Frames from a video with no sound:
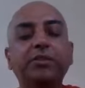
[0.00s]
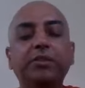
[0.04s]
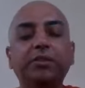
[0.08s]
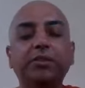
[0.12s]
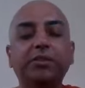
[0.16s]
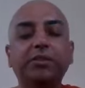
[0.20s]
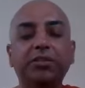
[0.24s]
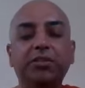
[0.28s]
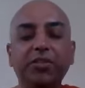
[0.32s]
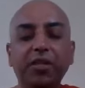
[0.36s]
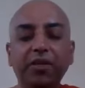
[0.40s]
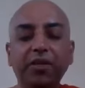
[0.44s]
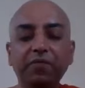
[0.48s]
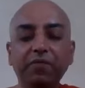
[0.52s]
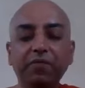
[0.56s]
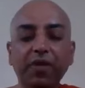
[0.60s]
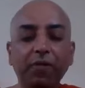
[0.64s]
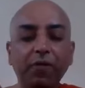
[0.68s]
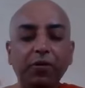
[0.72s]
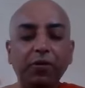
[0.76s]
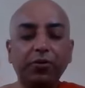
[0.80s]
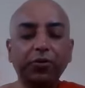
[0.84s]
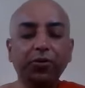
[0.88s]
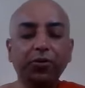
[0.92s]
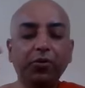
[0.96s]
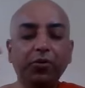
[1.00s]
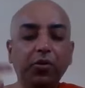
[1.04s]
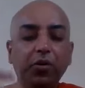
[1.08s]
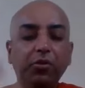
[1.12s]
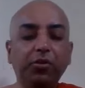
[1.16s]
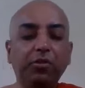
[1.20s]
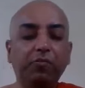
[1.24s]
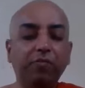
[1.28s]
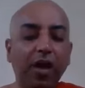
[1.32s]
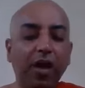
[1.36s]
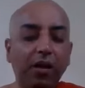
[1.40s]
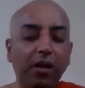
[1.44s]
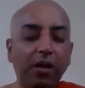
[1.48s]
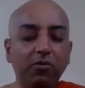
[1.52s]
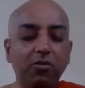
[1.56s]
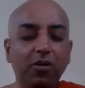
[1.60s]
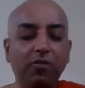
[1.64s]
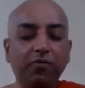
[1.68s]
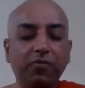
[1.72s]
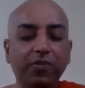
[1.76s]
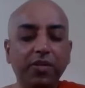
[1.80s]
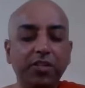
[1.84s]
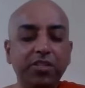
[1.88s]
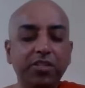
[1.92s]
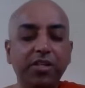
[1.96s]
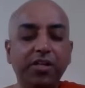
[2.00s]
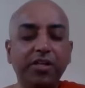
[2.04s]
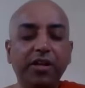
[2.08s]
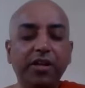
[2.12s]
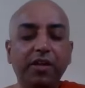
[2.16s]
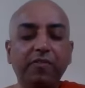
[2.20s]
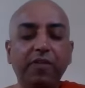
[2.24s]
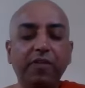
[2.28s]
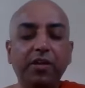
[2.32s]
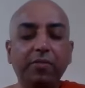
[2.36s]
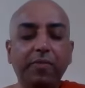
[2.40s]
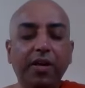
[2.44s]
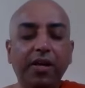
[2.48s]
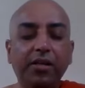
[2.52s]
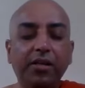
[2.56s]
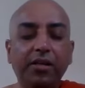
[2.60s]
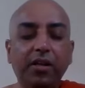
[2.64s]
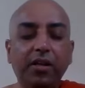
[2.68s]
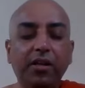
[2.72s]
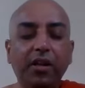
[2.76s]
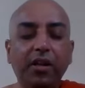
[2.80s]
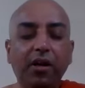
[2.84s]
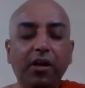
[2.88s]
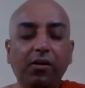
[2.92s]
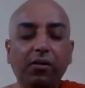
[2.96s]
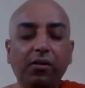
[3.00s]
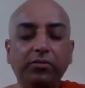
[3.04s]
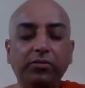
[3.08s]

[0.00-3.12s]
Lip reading: the same way we should know the value of each and every mental